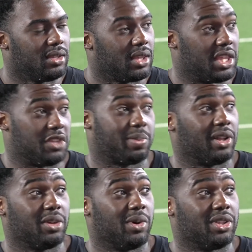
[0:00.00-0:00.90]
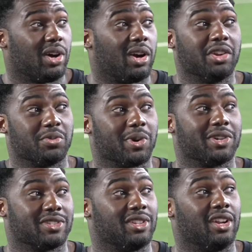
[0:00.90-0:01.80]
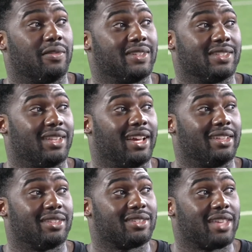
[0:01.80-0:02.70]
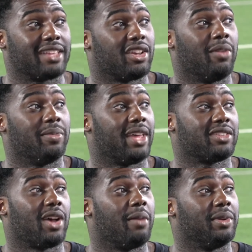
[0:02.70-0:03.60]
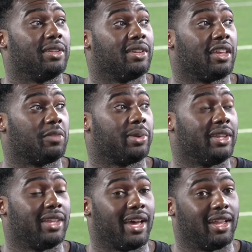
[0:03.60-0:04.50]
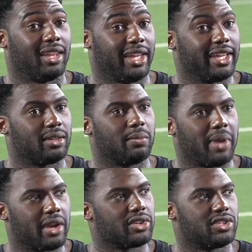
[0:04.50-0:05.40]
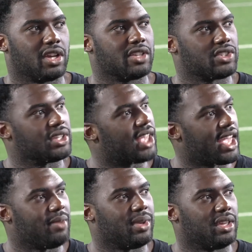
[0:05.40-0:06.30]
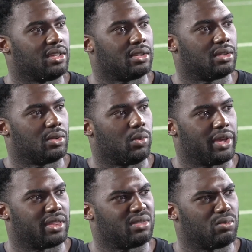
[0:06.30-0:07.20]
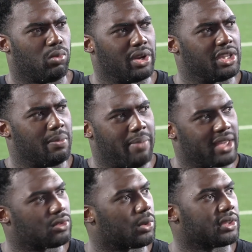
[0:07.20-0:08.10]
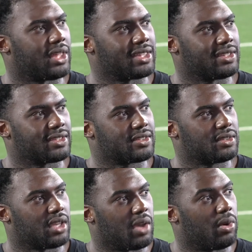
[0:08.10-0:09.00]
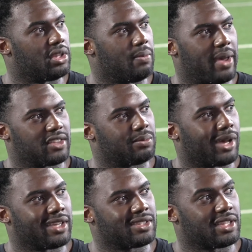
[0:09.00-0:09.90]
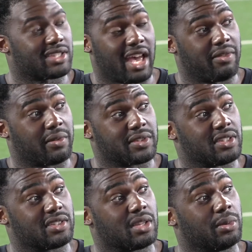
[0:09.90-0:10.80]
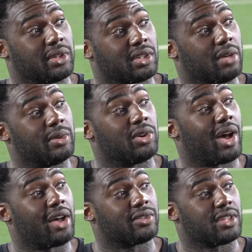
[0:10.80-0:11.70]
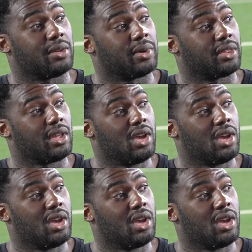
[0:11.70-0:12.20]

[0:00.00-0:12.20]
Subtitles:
He's probably one of the hardest workers on the offensive line. So that's how I'm gonna explain that. Like Paris Johnson came in with one of the best work ethics and one of the best mindsets I've ever seen someone come into Ohio State with,